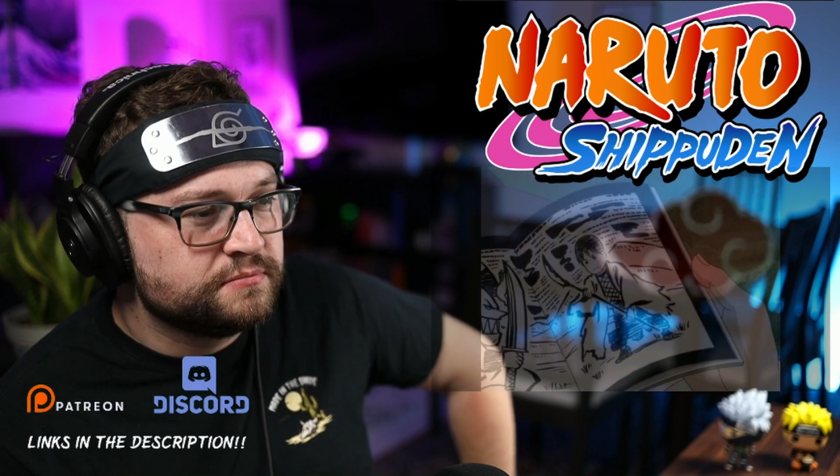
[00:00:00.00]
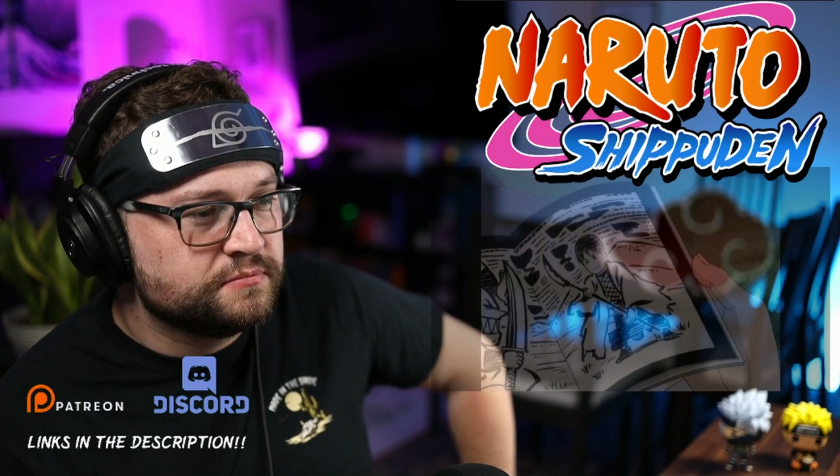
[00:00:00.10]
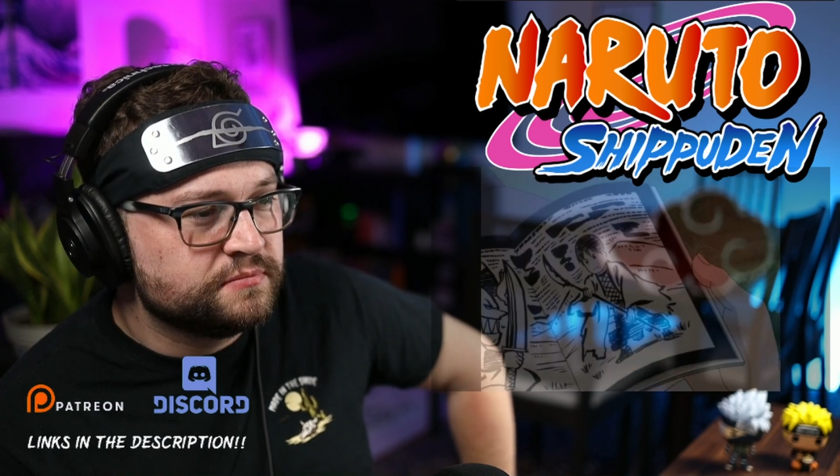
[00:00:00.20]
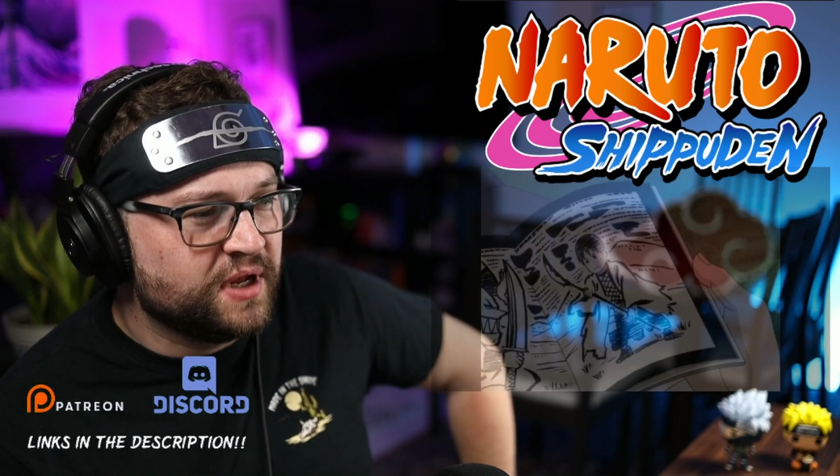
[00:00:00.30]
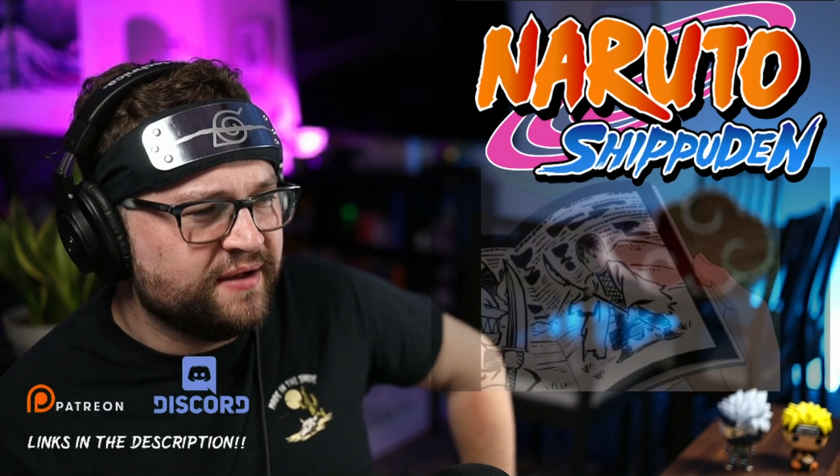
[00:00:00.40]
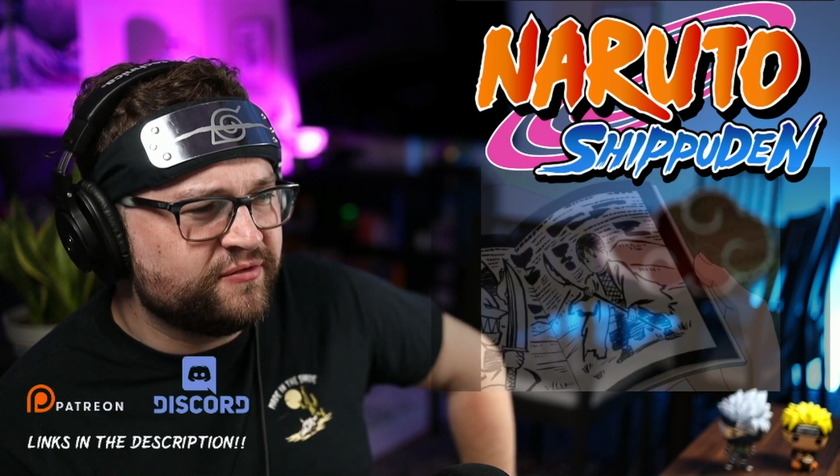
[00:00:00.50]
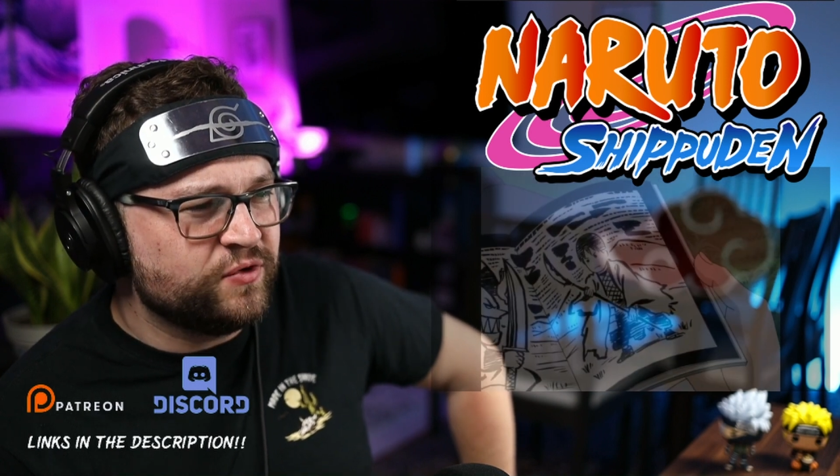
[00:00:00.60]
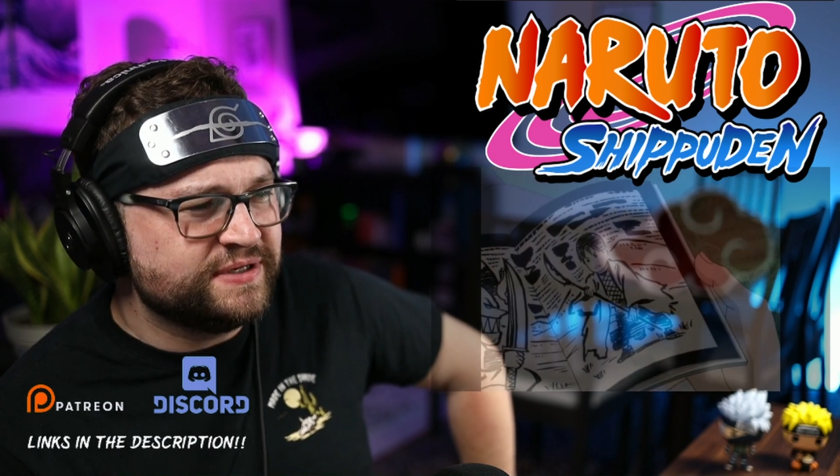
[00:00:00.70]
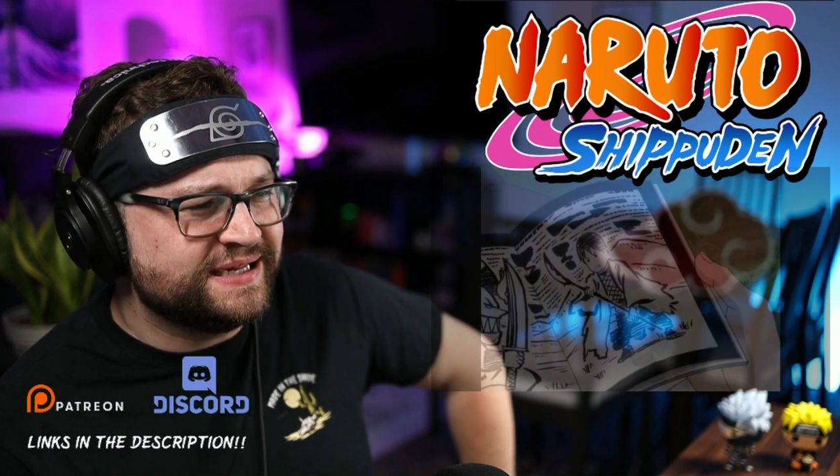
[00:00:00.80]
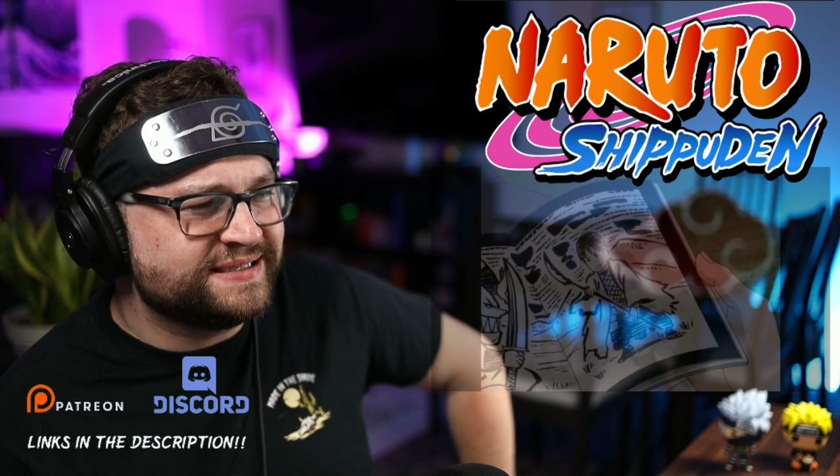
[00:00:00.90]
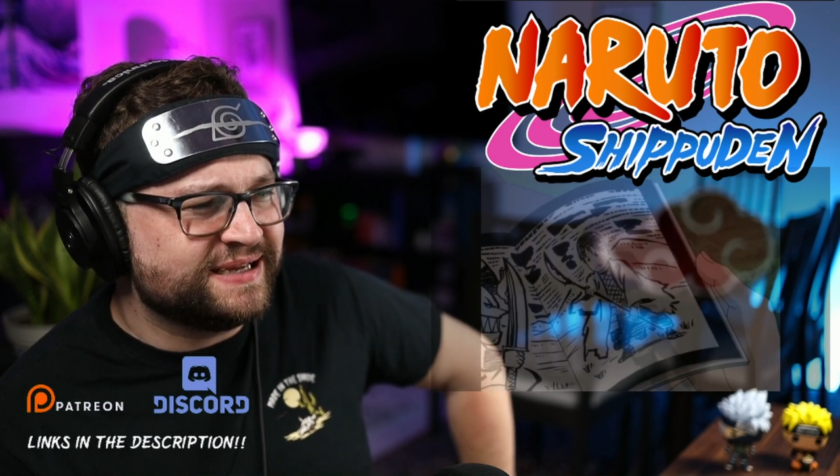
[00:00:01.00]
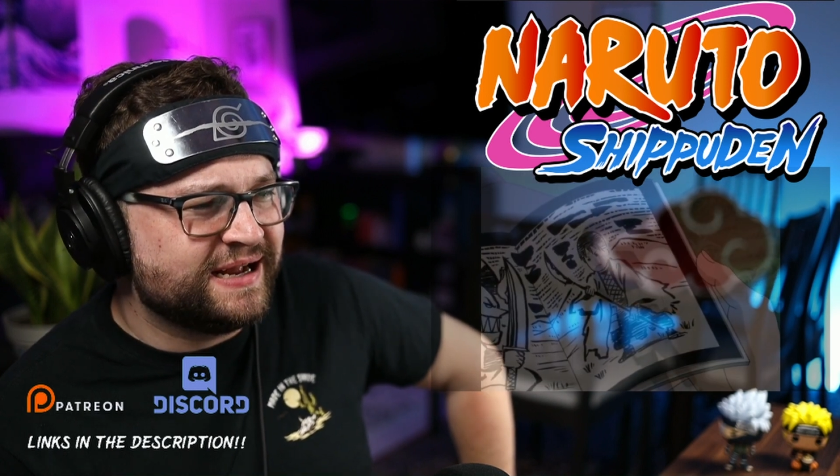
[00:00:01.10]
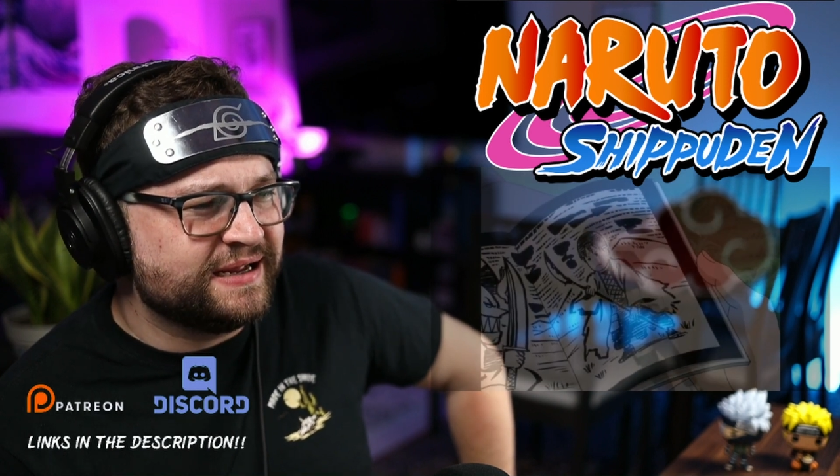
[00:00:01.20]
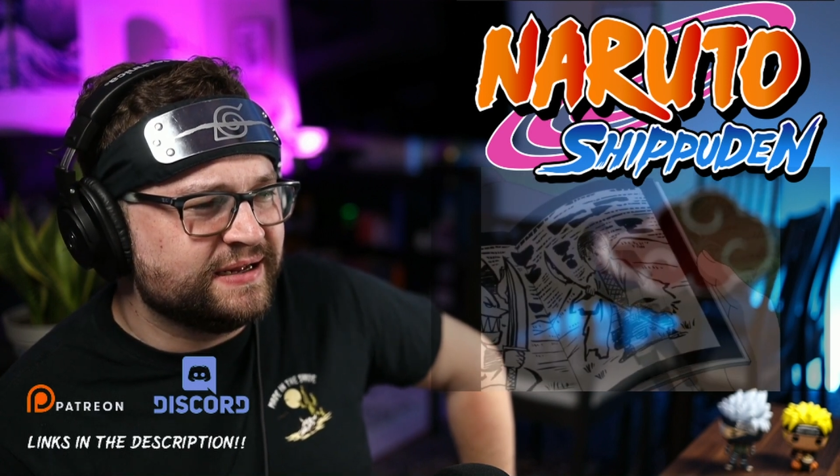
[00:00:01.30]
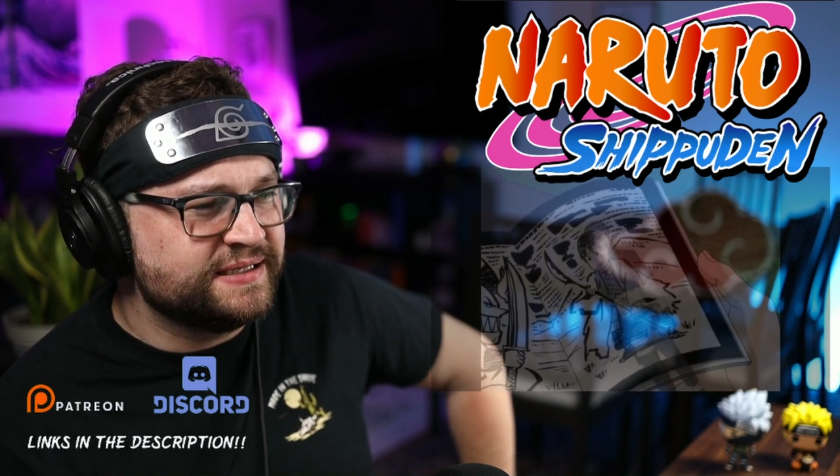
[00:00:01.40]
Yeah, of course that's
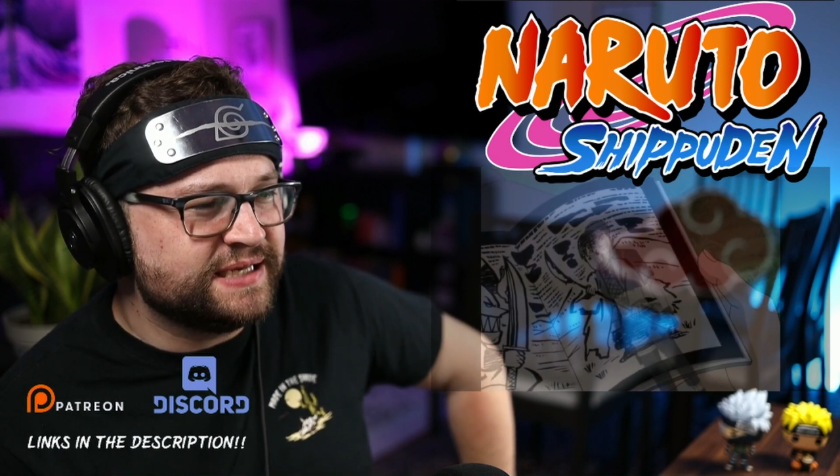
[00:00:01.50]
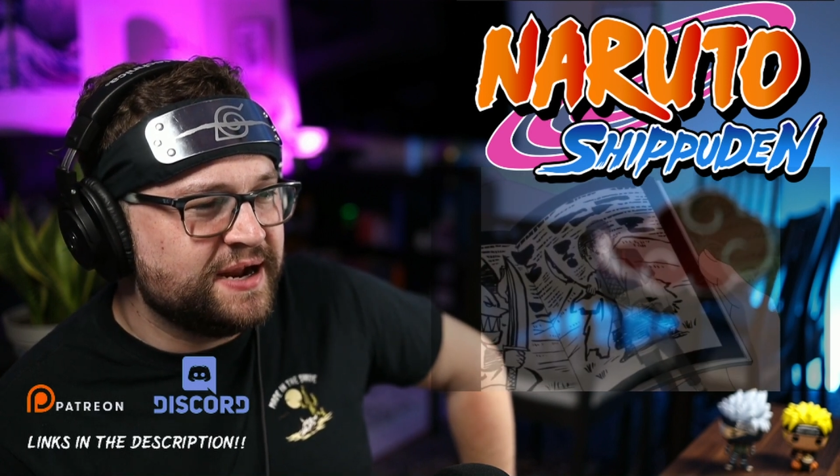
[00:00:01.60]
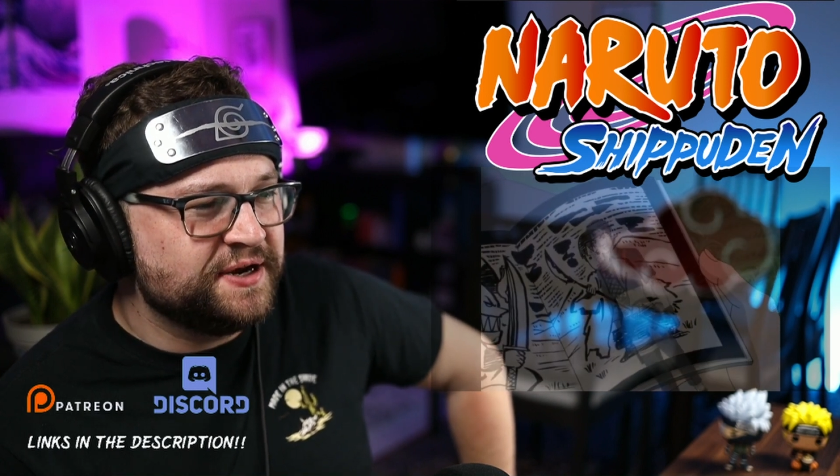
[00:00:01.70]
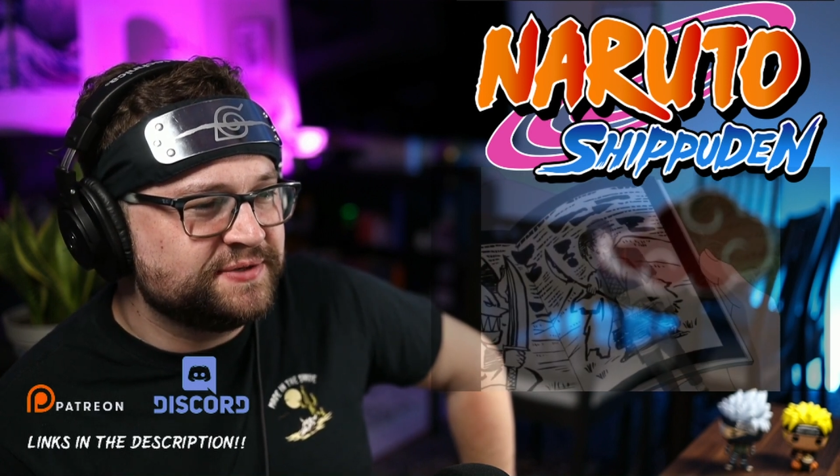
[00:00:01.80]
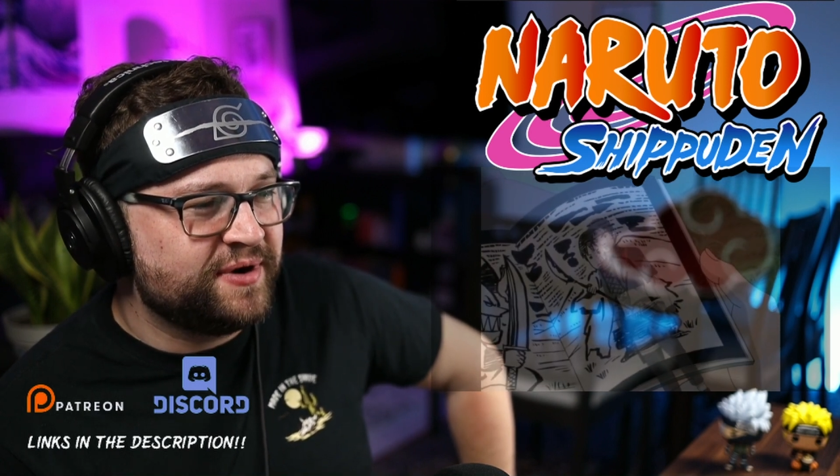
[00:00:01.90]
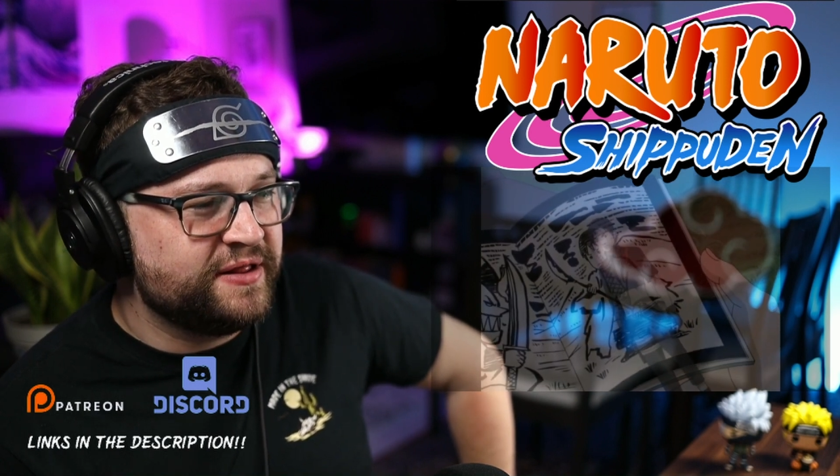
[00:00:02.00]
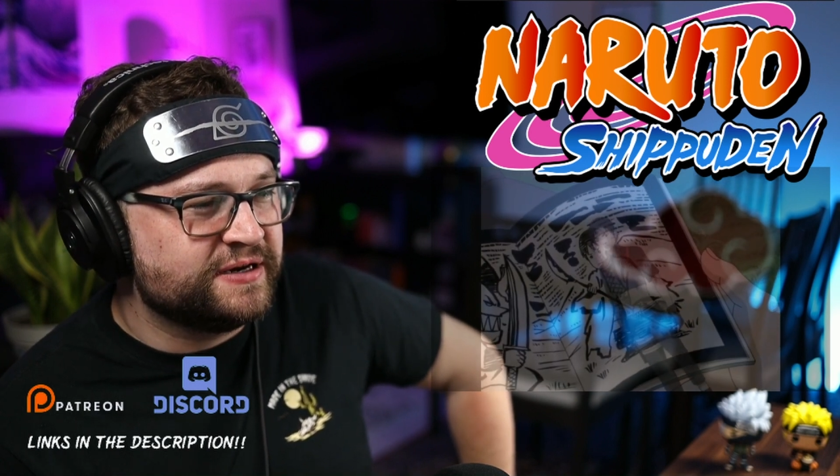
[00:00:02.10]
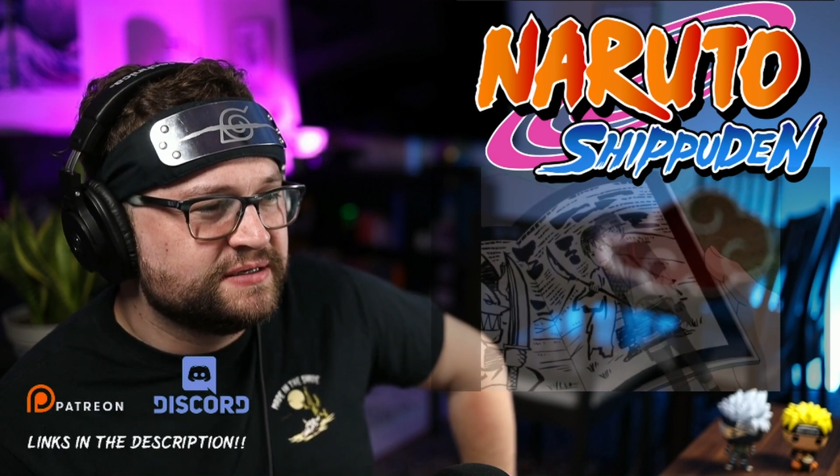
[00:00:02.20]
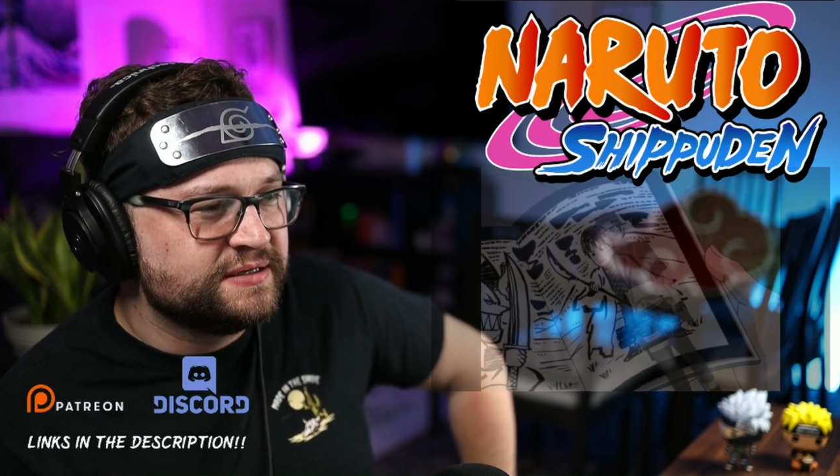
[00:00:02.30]
Sai. It's Sai and his brother.